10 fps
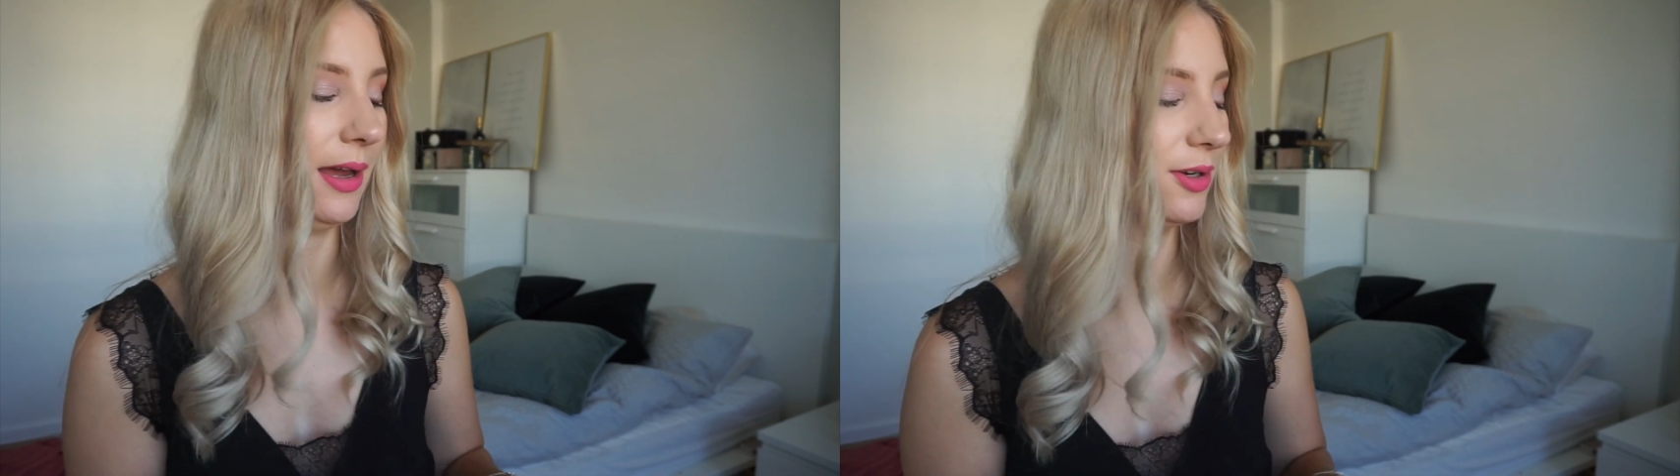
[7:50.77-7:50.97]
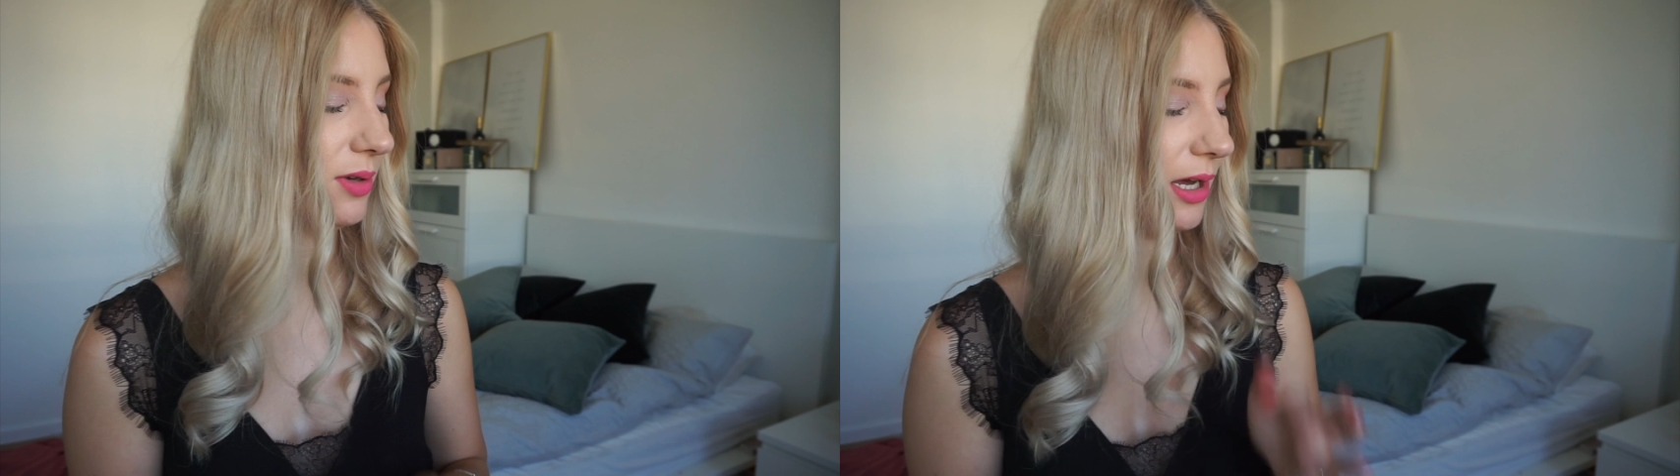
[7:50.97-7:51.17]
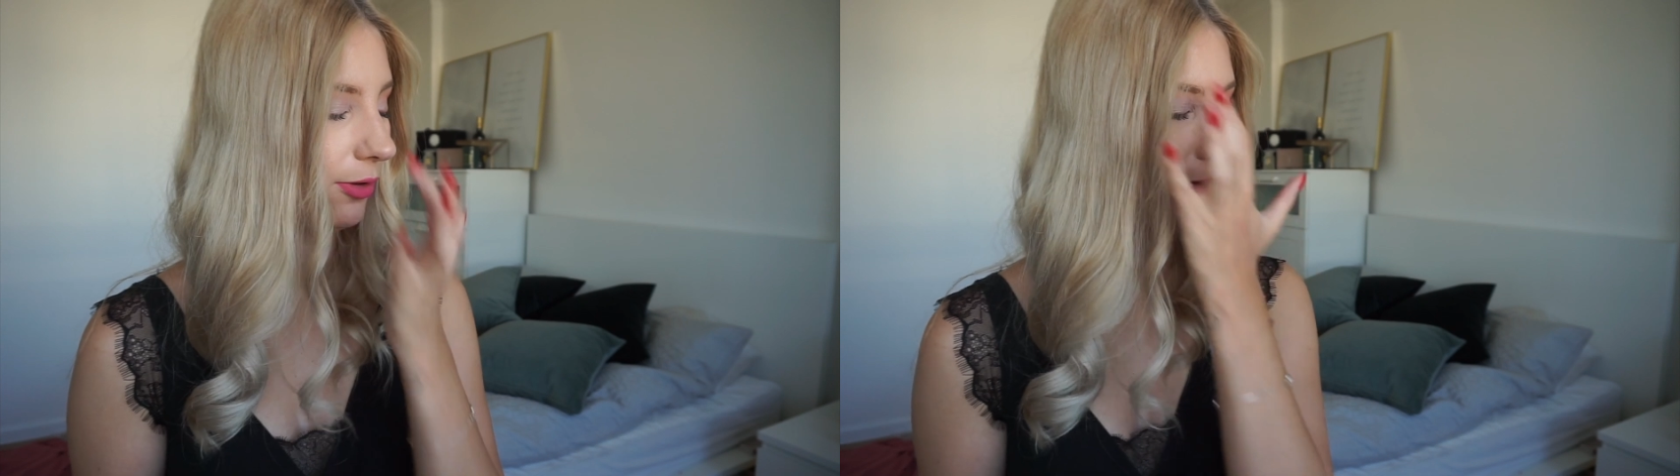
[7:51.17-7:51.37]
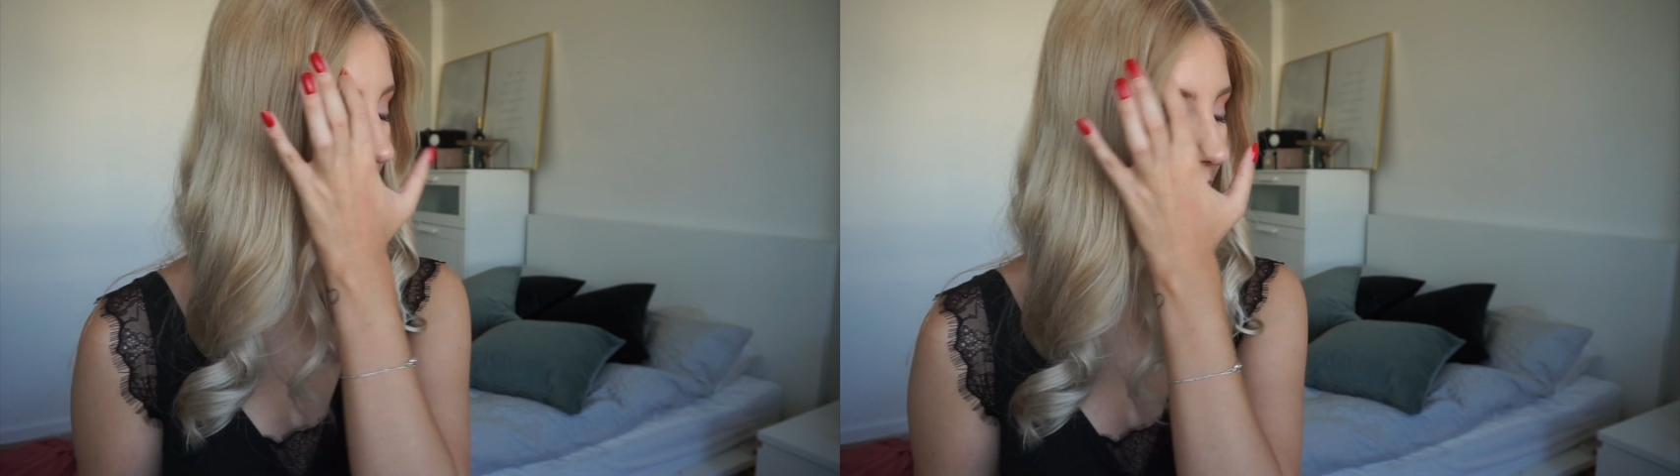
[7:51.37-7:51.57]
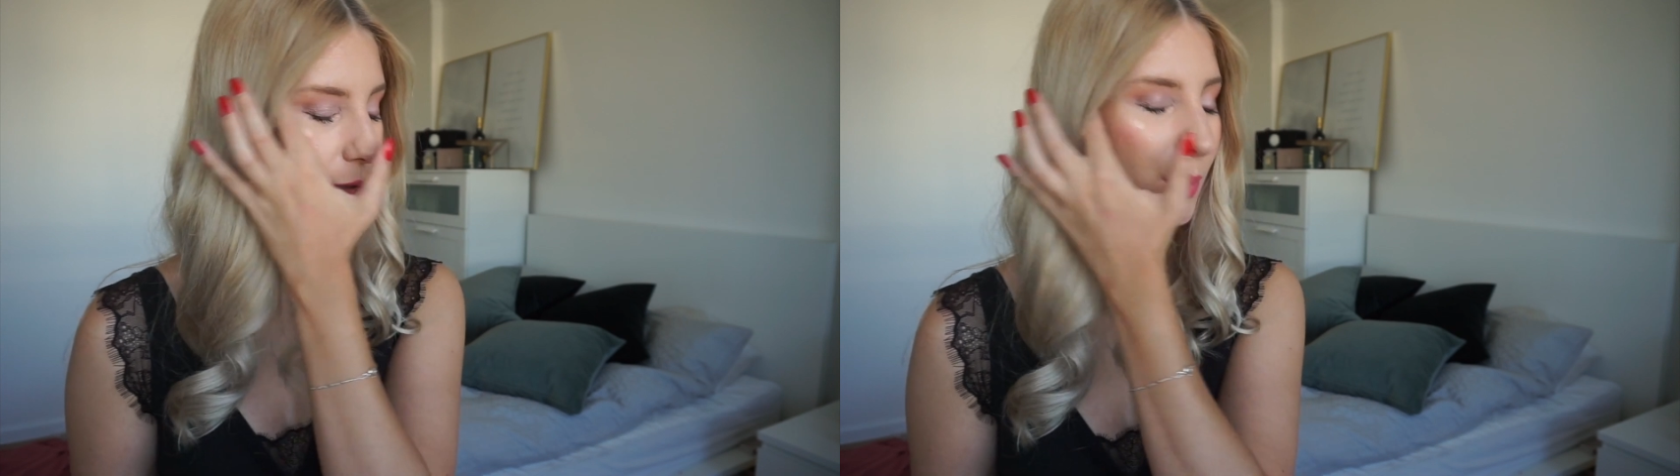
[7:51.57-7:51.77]
I do have
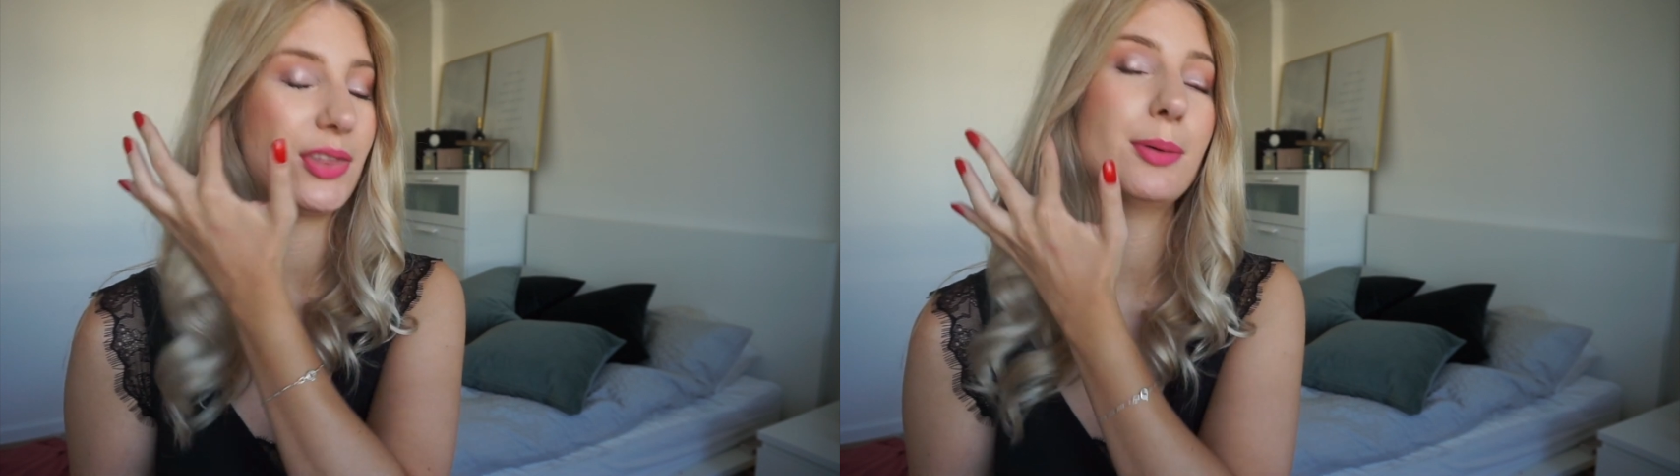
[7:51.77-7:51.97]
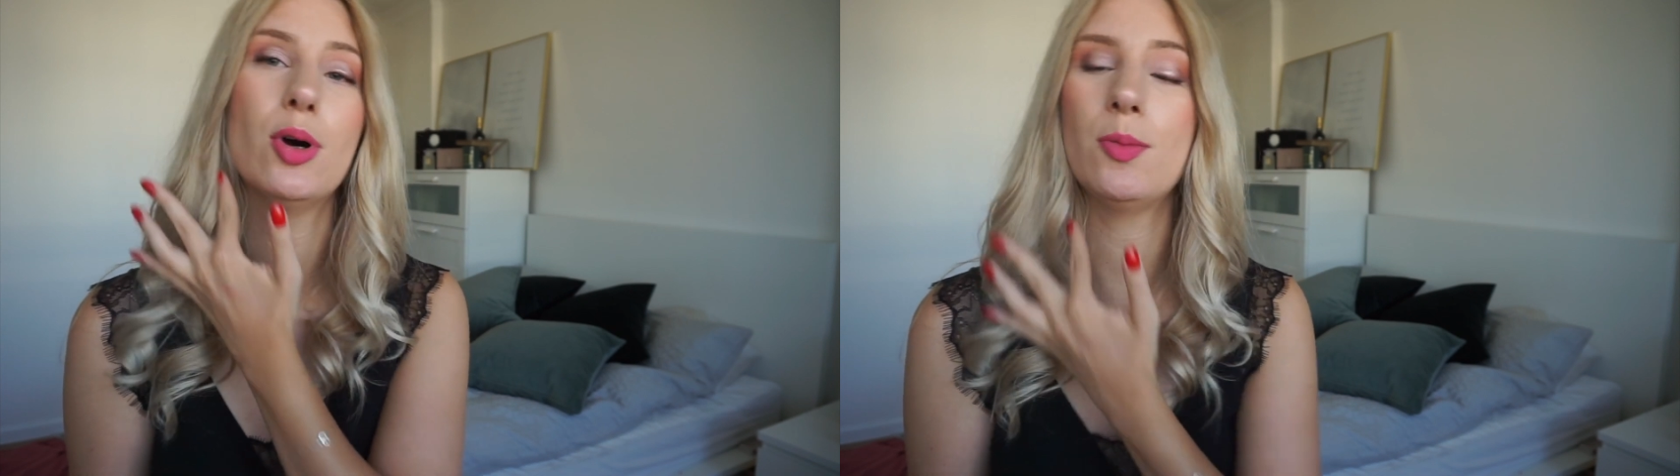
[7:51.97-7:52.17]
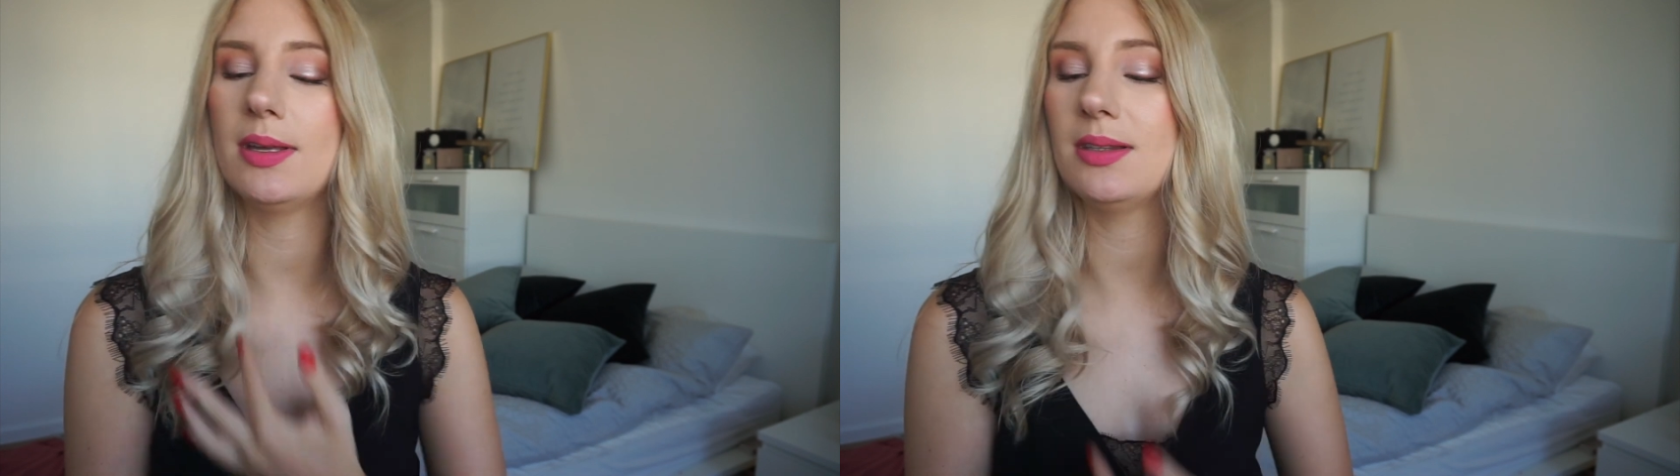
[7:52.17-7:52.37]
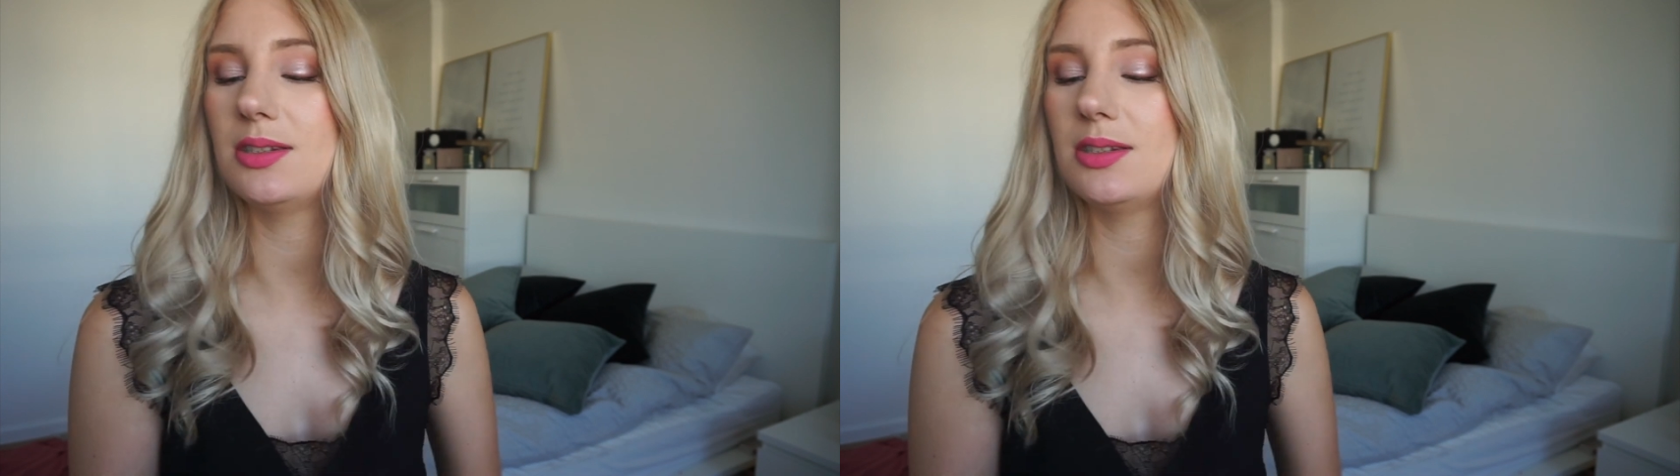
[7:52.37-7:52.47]
32 at the moment,